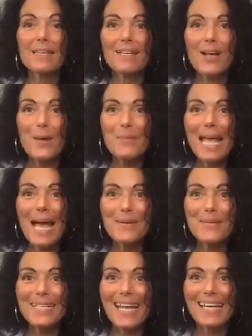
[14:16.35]
Coming out
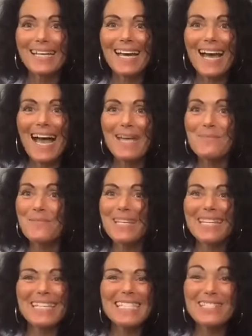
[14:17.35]
again. I'm with
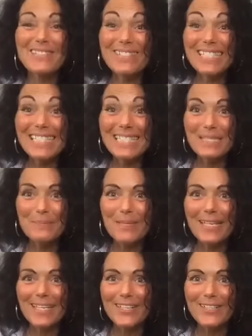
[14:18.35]
these great
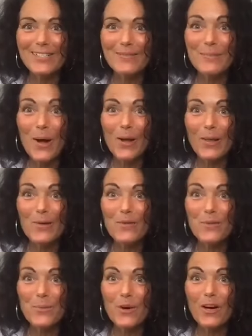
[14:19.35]
speakers from all over
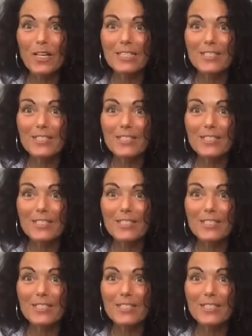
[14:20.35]
the world.